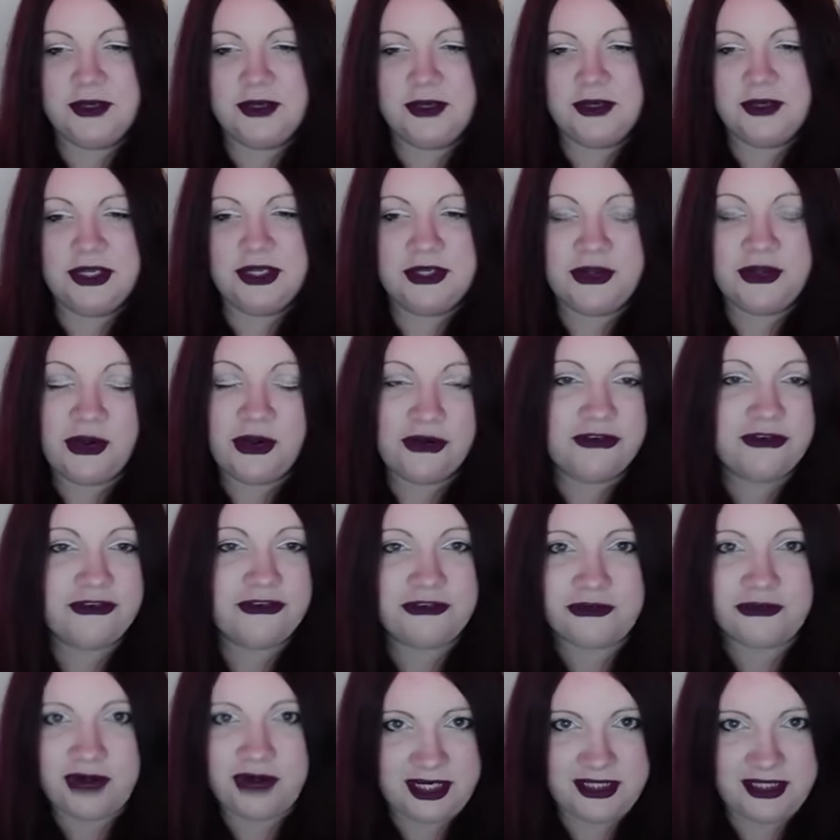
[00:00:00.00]
We're not
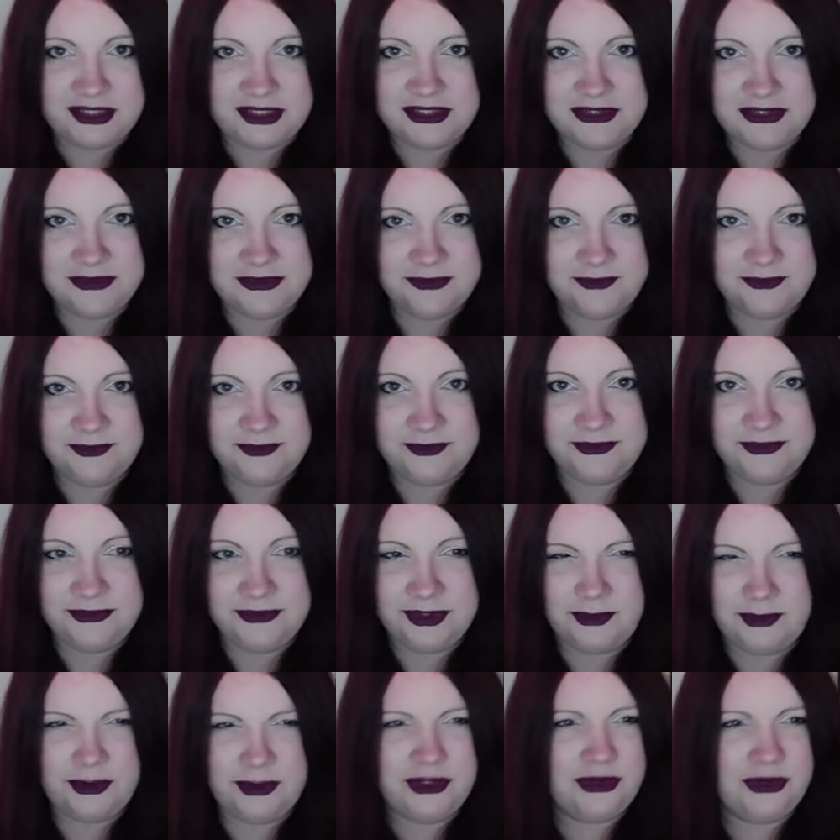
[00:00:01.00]
afraid.
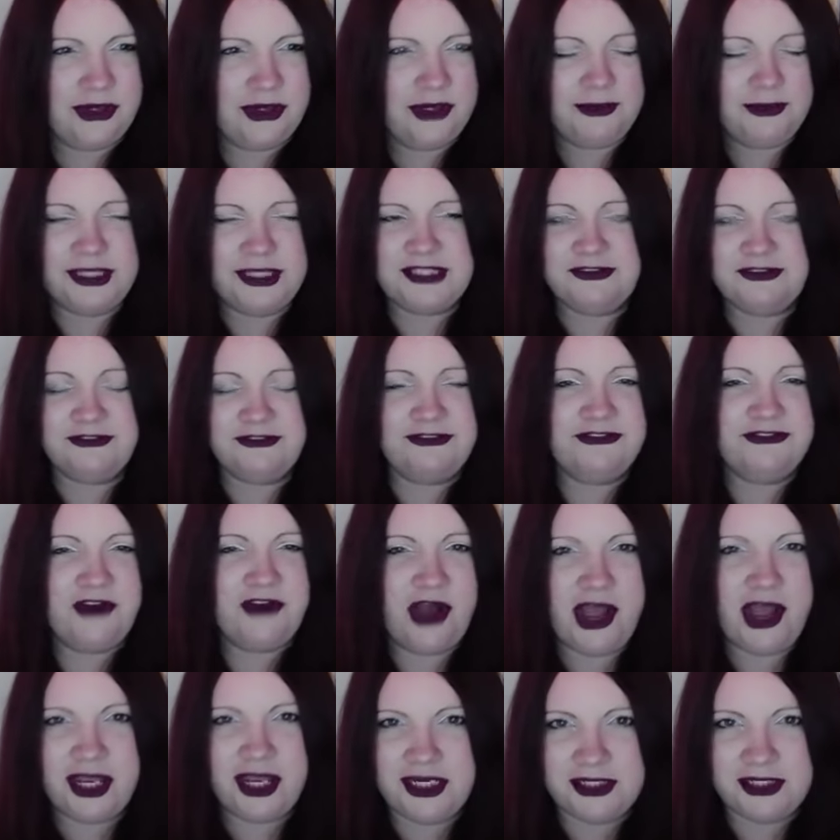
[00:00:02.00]
We're not going to be
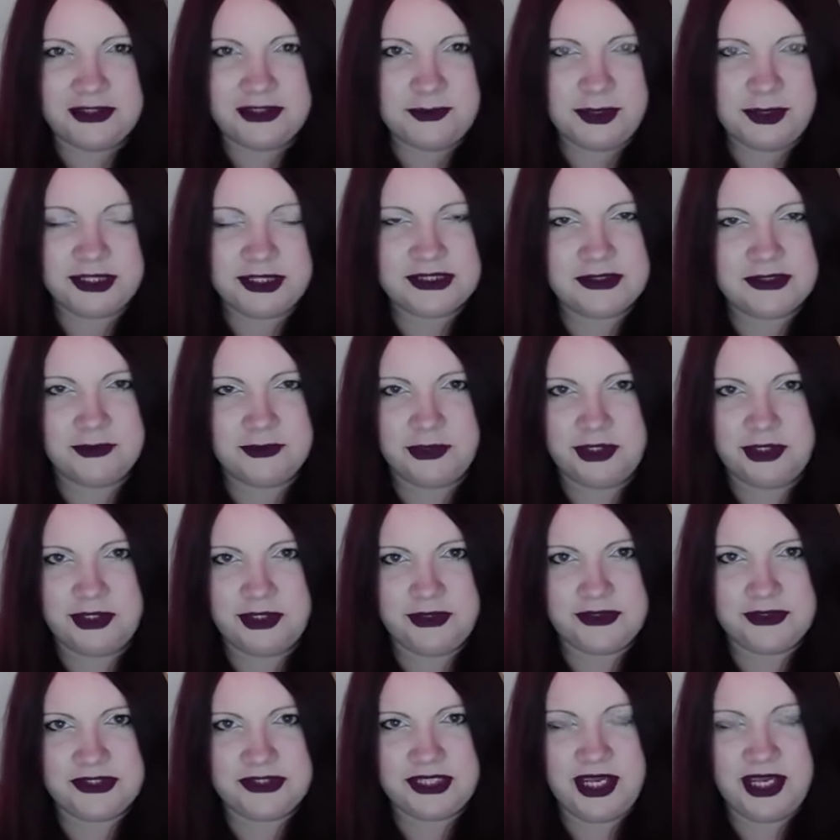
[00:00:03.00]
defined by someone
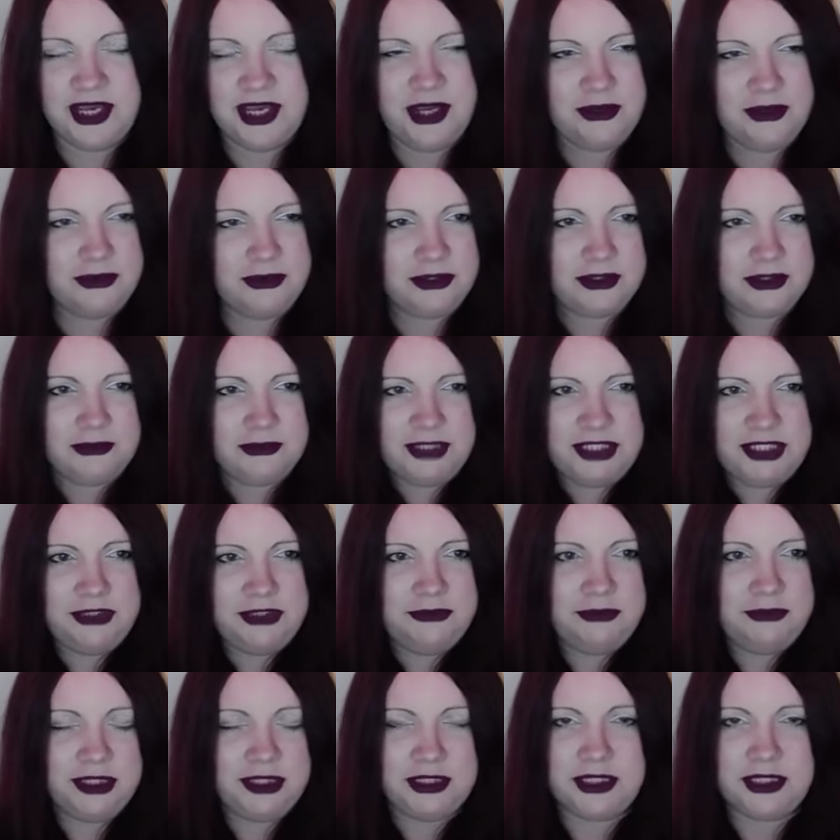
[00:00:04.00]
else. We're not going to be
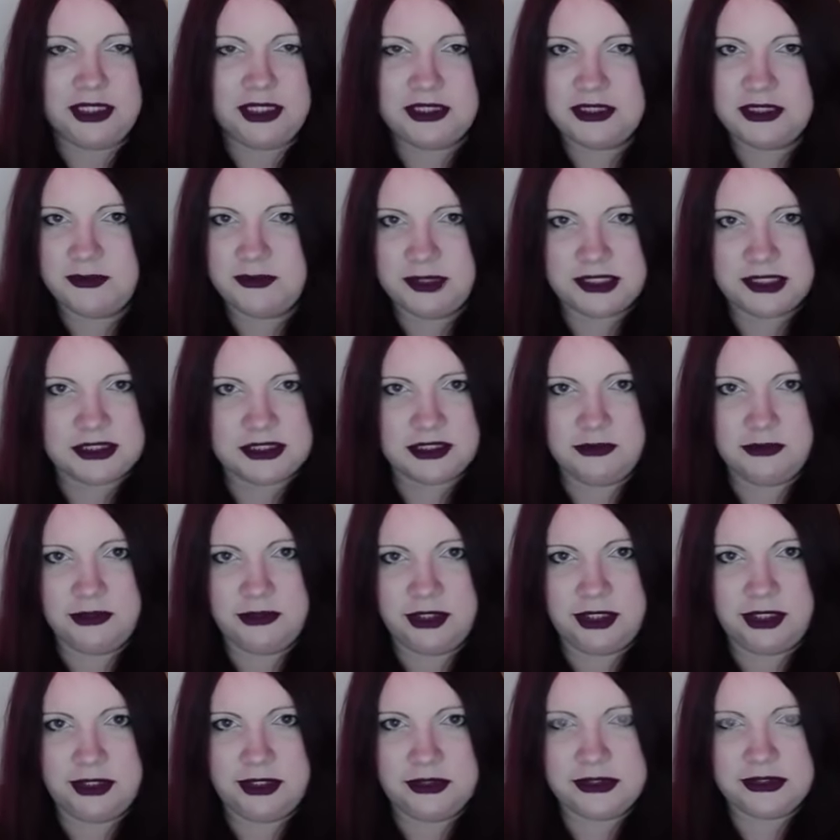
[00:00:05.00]
humiliated by
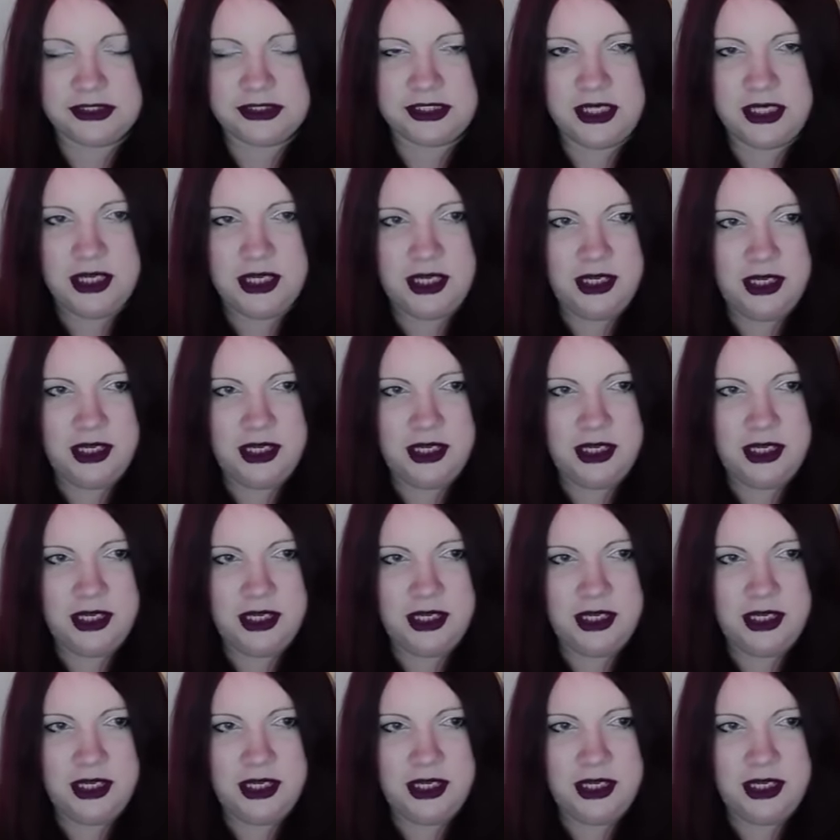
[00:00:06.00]
someone else.